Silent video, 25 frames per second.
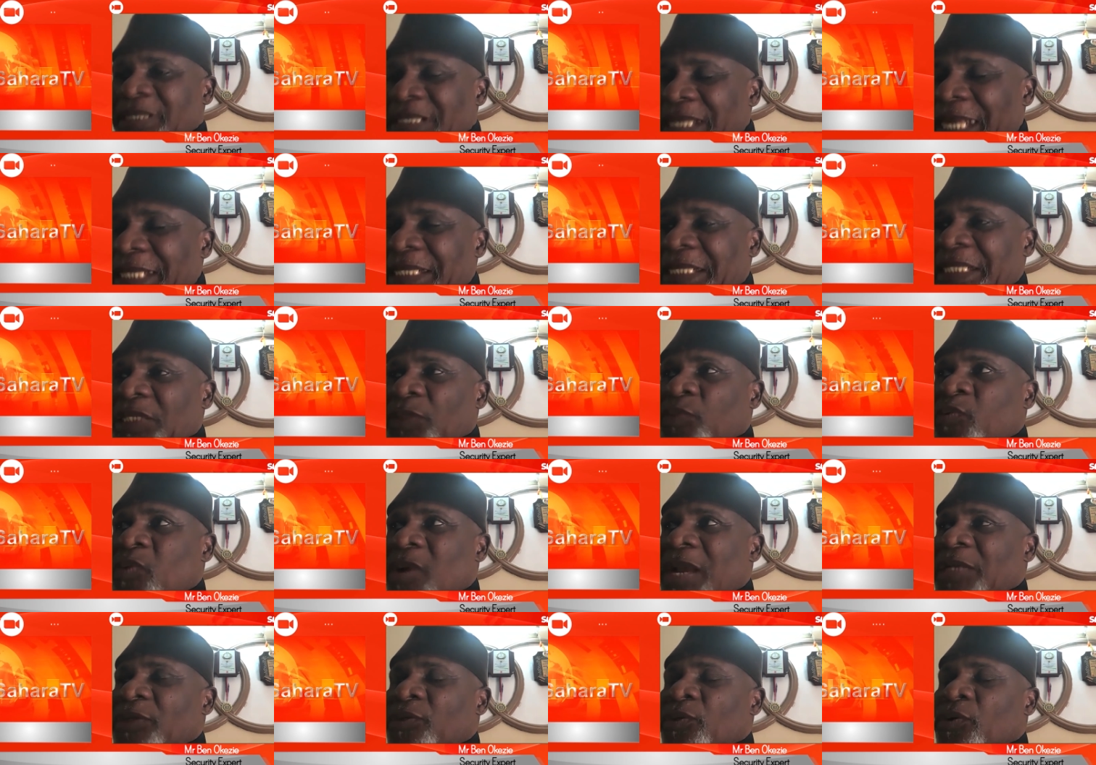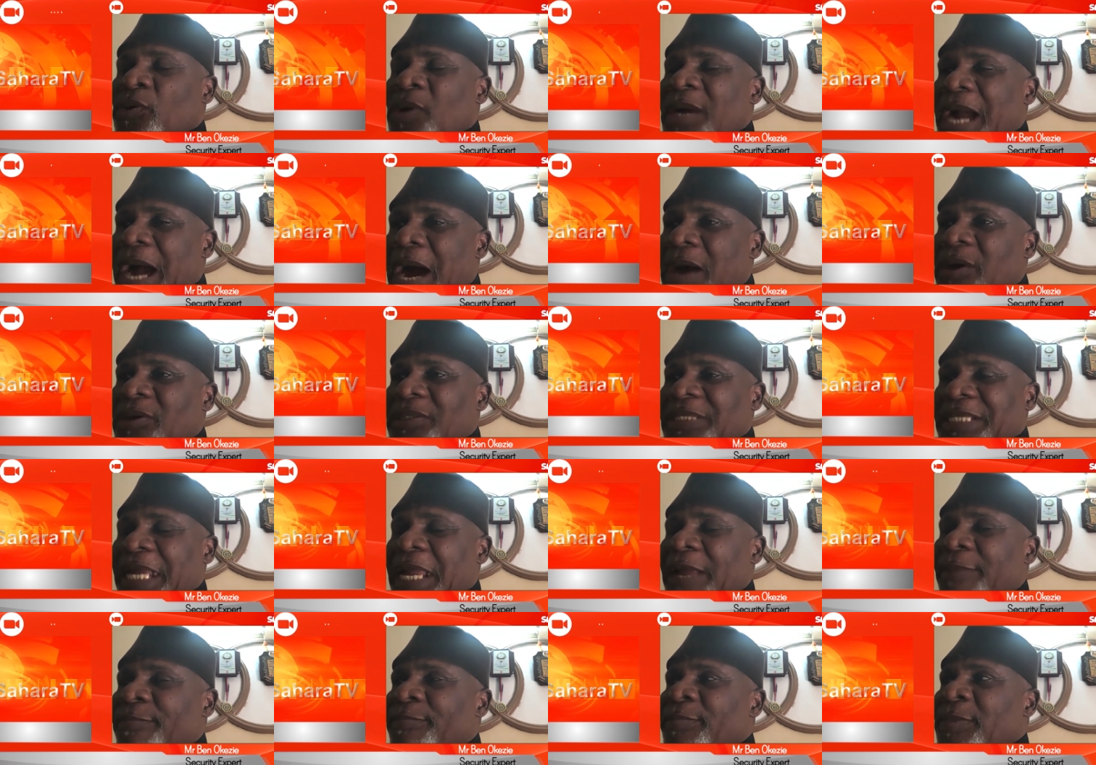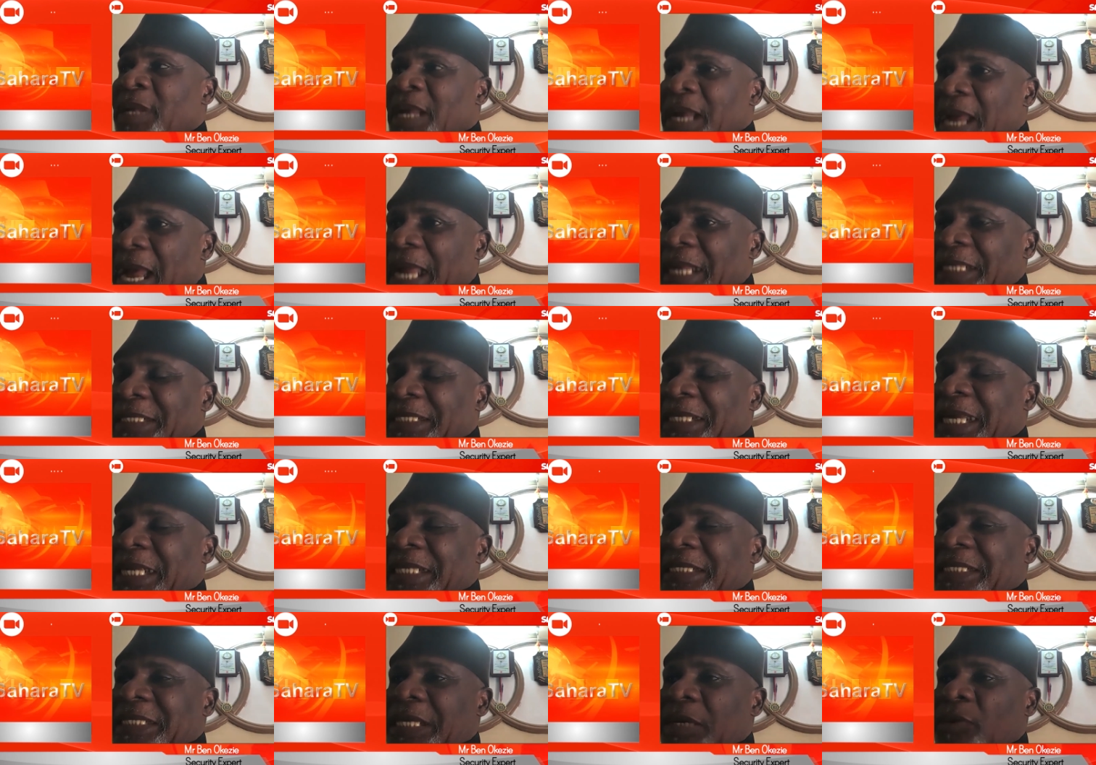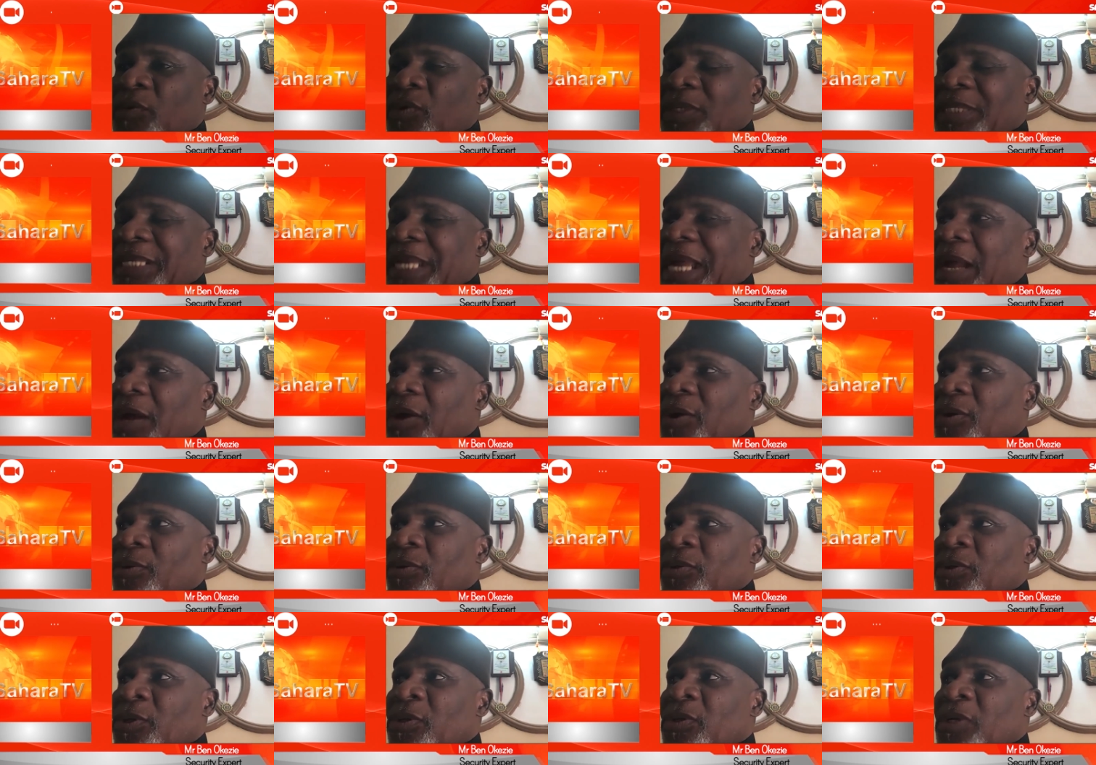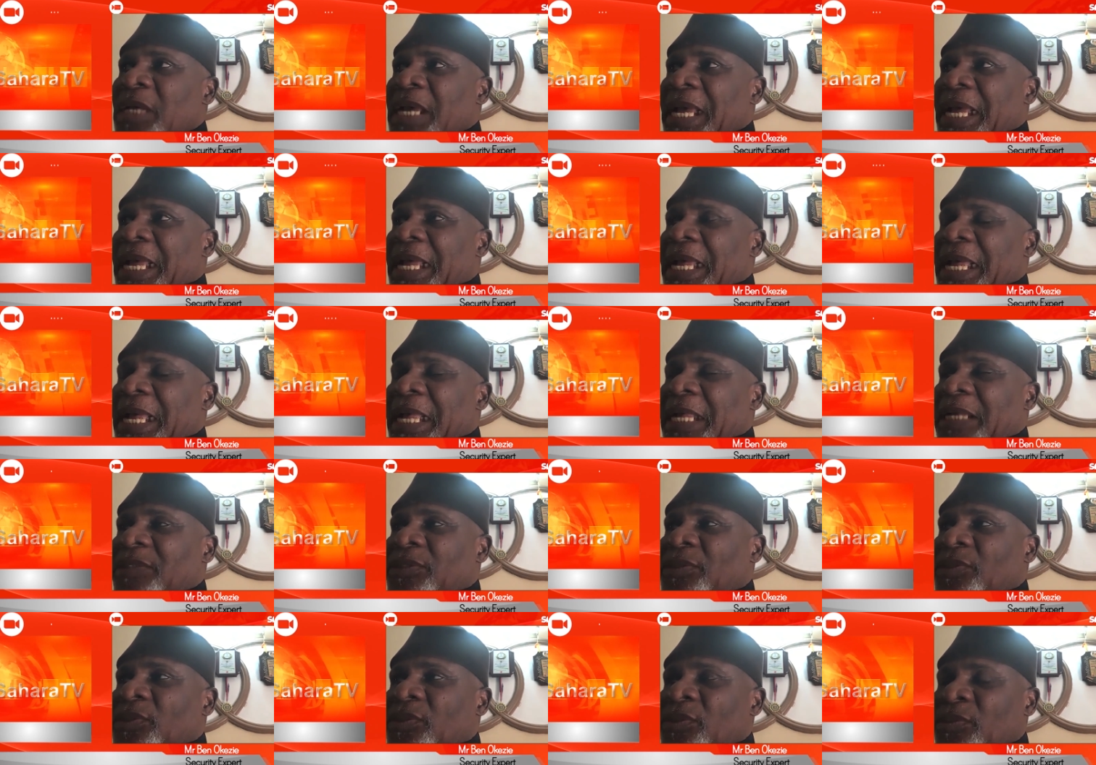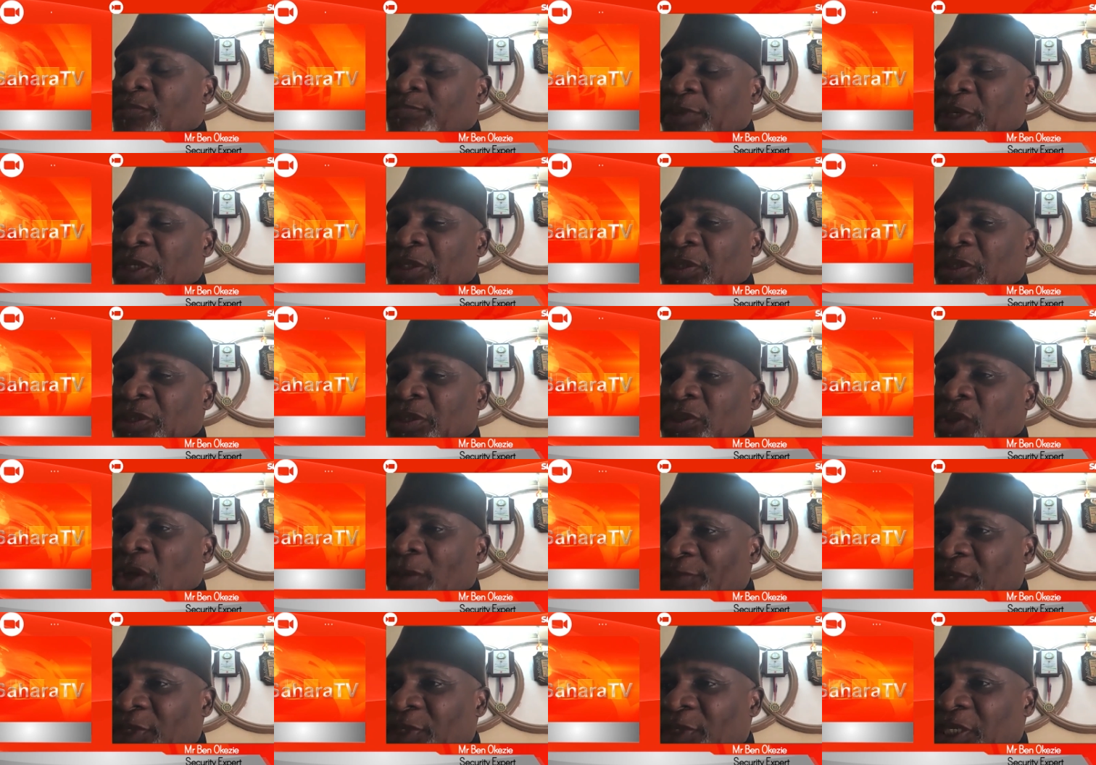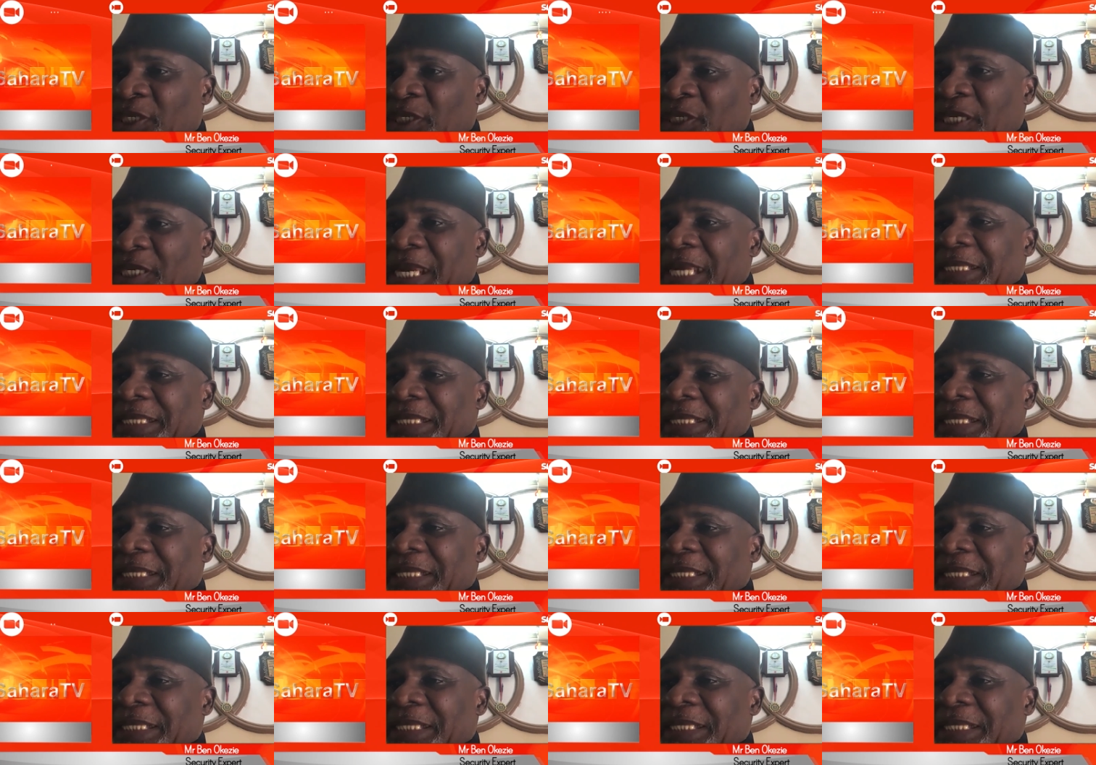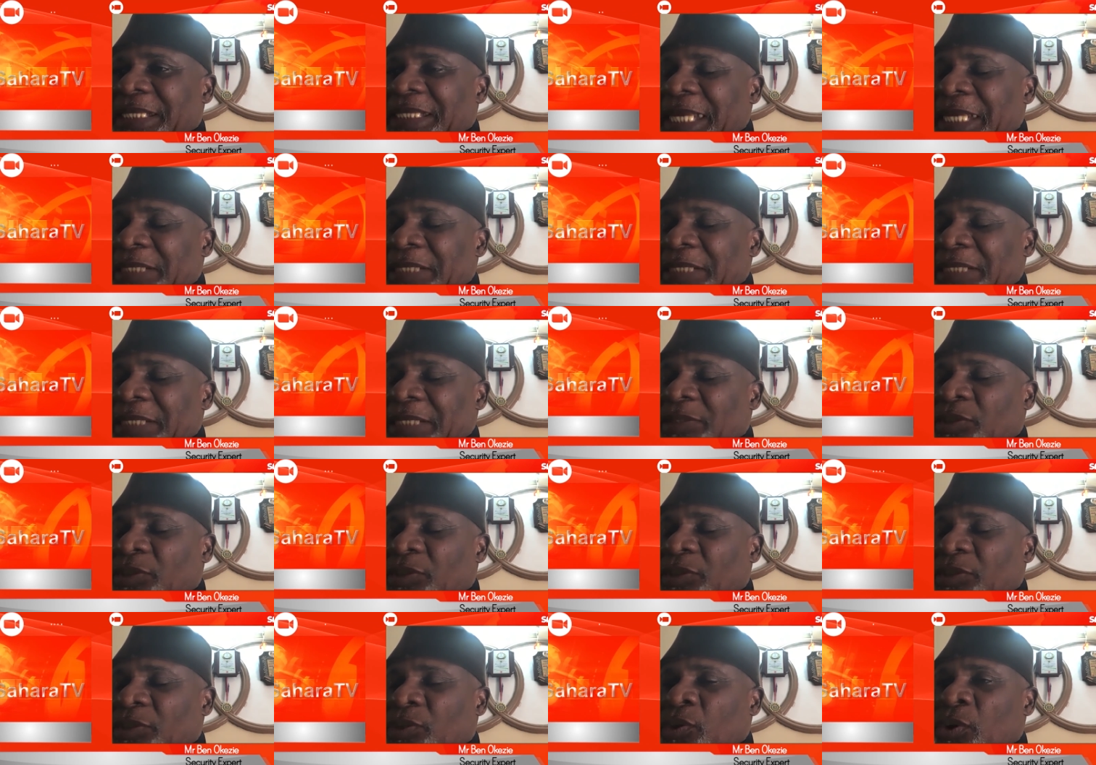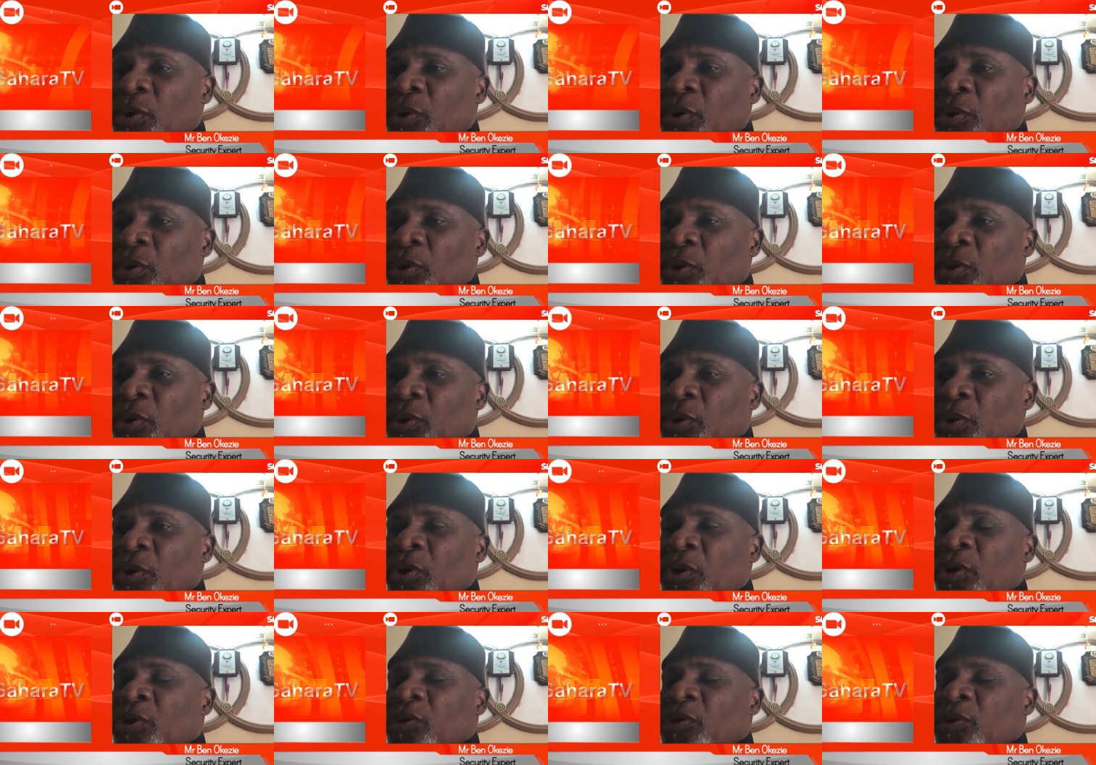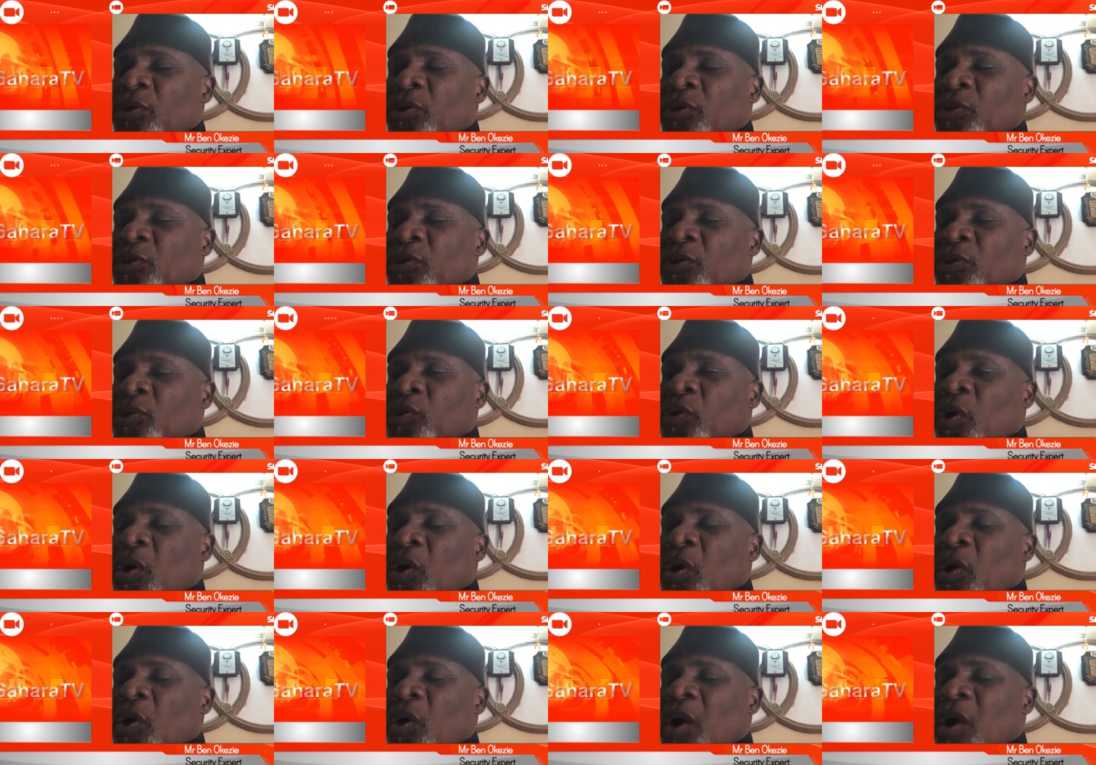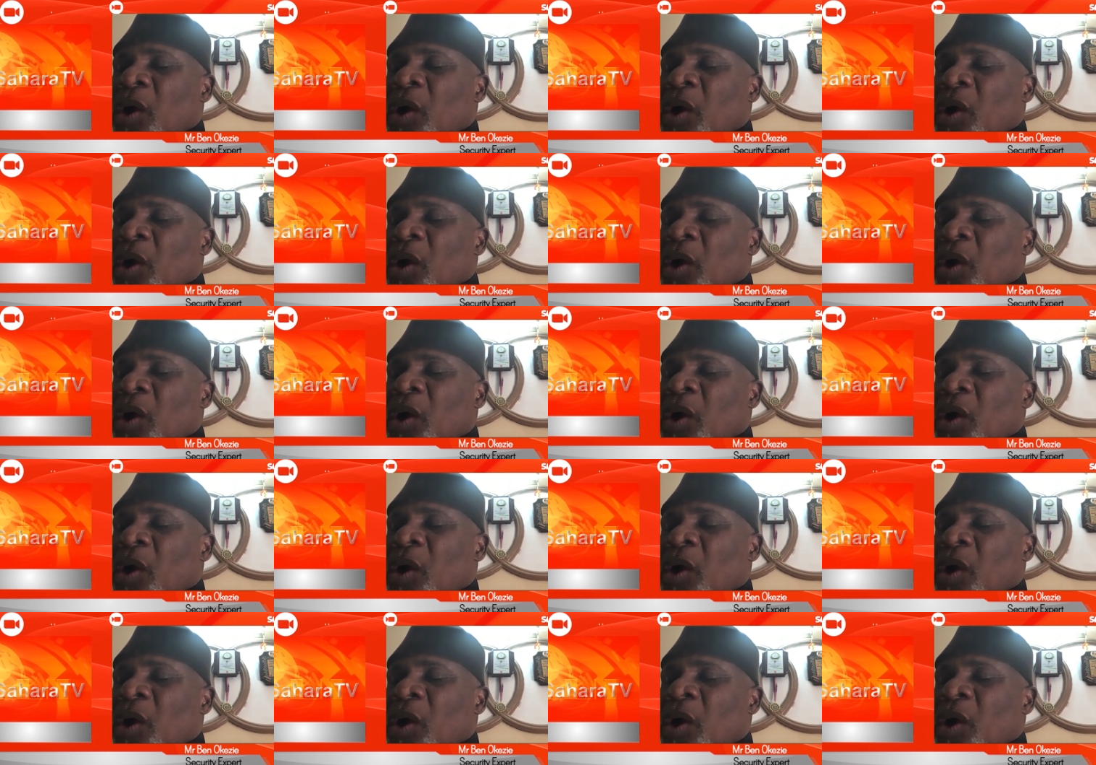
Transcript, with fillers: That is when you cow them and then they will now uh, be subjected to to